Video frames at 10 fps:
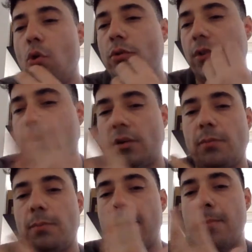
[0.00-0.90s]

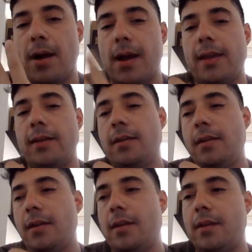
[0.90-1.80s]
Older, my mind,
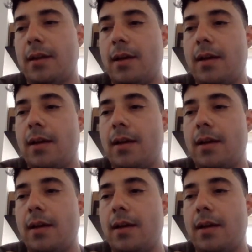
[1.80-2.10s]
and